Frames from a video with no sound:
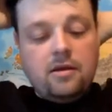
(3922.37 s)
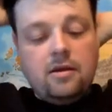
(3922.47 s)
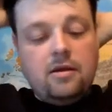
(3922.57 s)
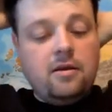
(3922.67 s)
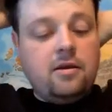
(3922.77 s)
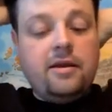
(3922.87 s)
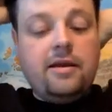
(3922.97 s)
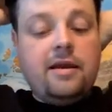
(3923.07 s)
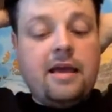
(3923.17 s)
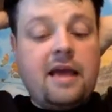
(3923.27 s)
Alright,
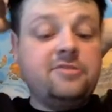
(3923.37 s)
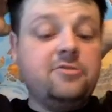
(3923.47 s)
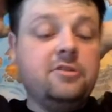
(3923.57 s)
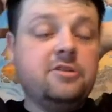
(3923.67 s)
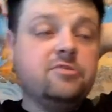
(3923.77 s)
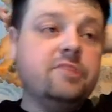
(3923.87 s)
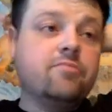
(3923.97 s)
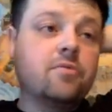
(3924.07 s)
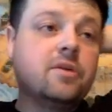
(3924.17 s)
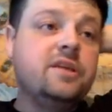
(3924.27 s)
as soon as we
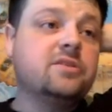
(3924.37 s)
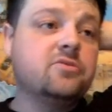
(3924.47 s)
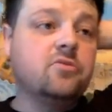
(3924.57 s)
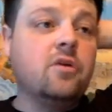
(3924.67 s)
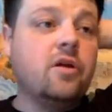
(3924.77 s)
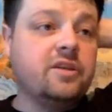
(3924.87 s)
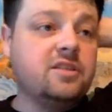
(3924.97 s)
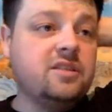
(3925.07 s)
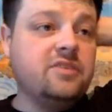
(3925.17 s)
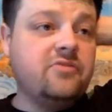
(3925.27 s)
breeze through all
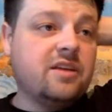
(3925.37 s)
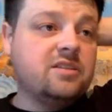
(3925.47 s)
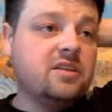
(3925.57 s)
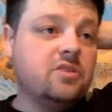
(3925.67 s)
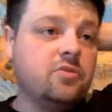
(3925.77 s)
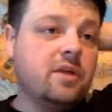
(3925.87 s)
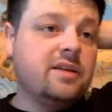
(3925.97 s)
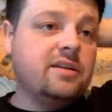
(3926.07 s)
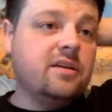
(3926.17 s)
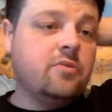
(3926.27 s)
these defects and you'll
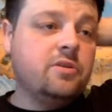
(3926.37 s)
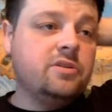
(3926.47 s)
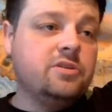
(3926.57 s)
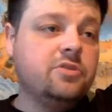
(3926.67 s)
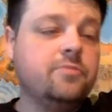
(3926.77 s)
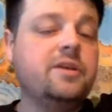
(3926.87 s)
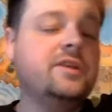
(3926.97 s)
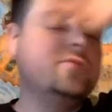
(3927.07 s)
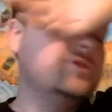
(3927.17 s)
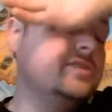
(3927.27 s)
write down ones you'll be
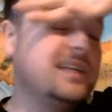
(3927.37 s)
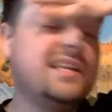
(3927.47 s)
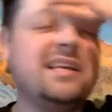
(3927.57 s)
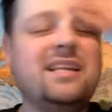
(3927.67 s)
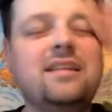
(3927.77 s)
interested in.